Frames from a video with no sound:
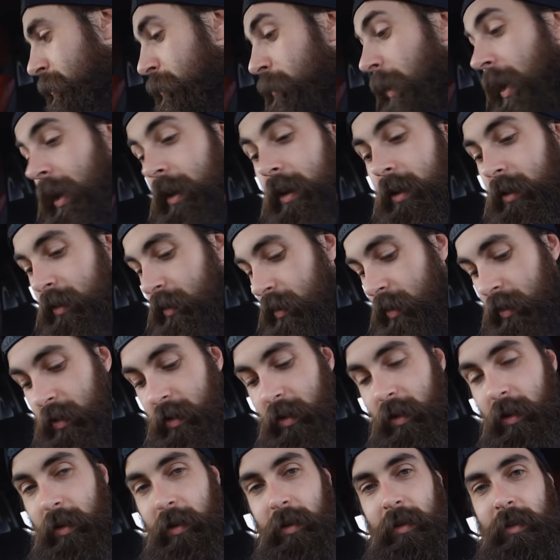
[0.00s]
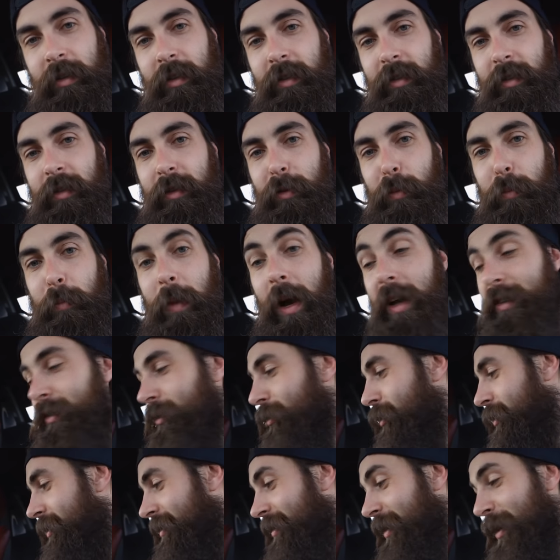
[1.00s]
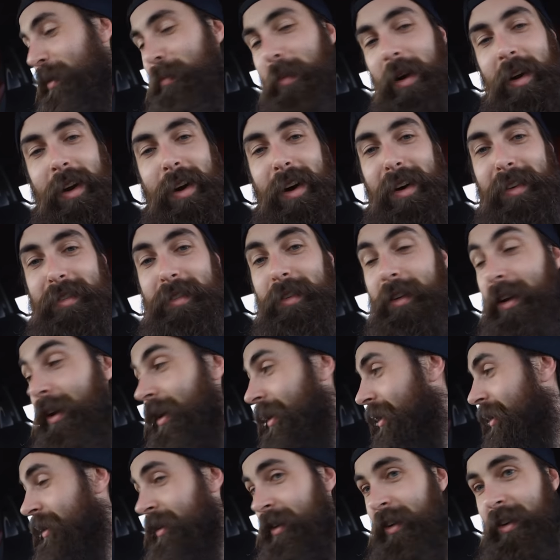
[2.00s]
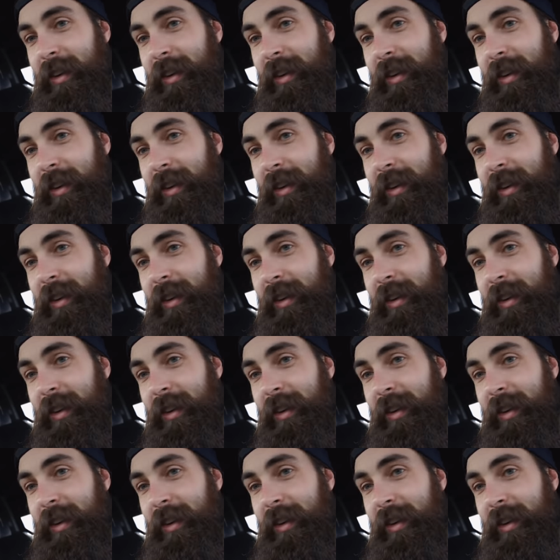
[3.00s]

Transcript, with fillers: back in the uh, passenger seat of my car today.